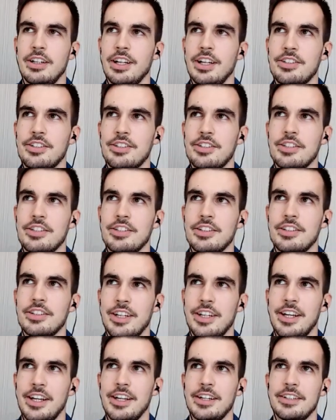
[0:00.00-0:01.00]

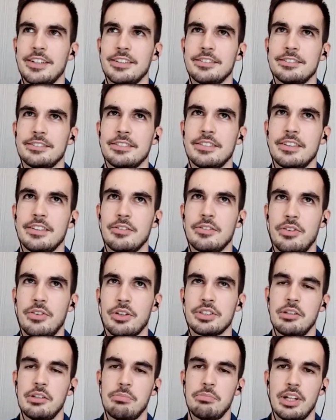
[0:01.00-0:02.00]
actually, for
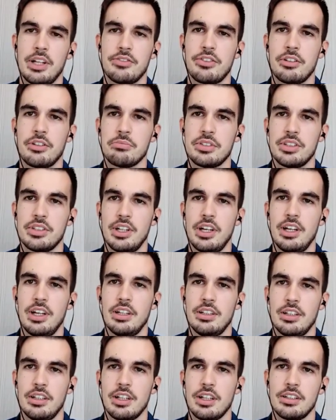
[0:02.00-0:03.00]
some platforms, yeah.
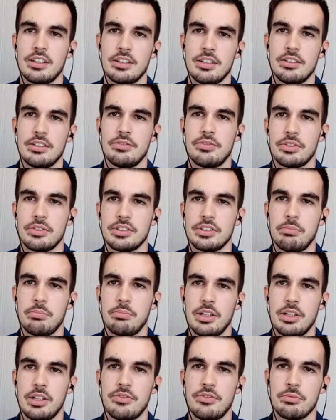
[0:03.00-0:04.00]
Like for some
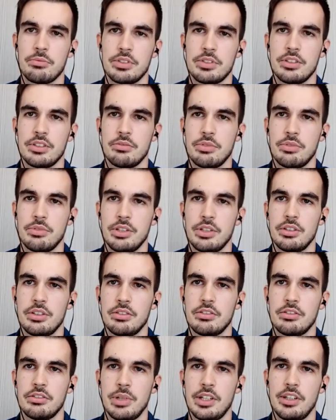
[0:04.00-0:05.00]
platforms, we use
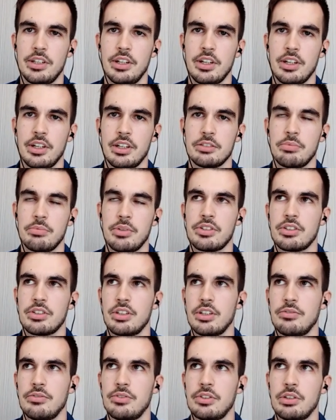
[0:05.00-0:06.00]
automatic,
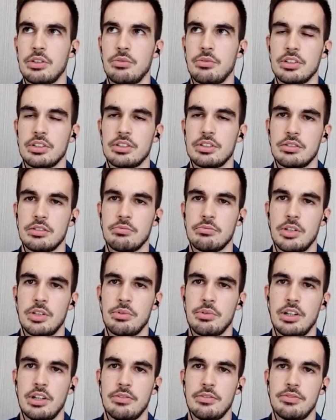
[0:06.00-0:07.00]
especially for the ones where
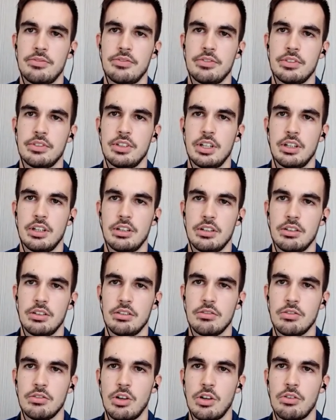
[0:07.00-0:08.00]
we have a
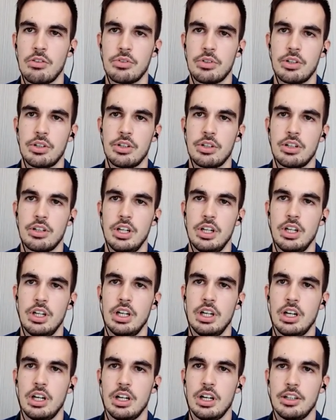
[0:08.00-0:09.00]
lower
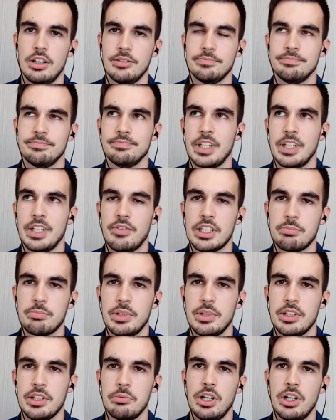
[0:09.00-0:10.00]

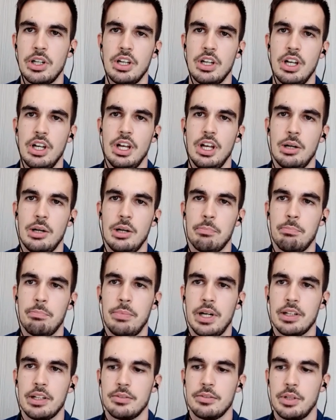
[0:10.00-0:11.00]
investment amount.
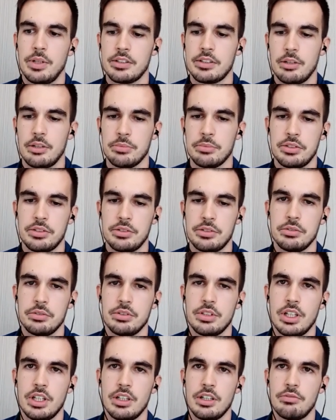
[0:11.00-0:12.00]
But when it comes
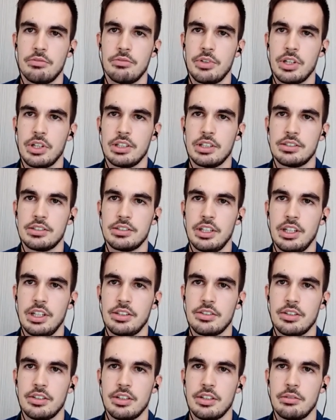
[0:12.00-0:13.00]
to real estate
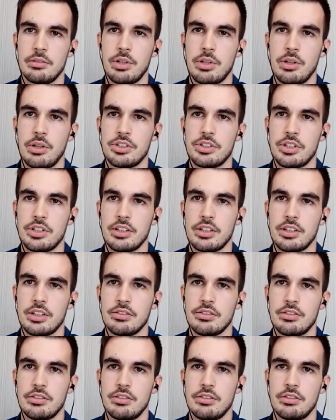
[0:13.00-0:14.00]
projects
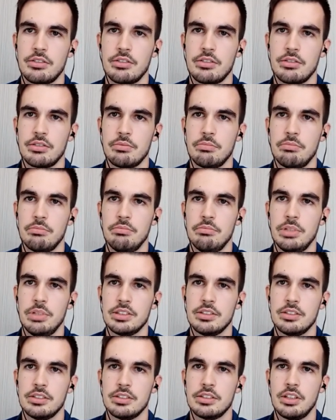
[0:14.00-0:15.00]
or
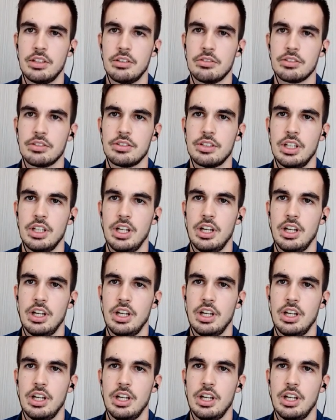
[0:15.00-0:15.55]
business loans,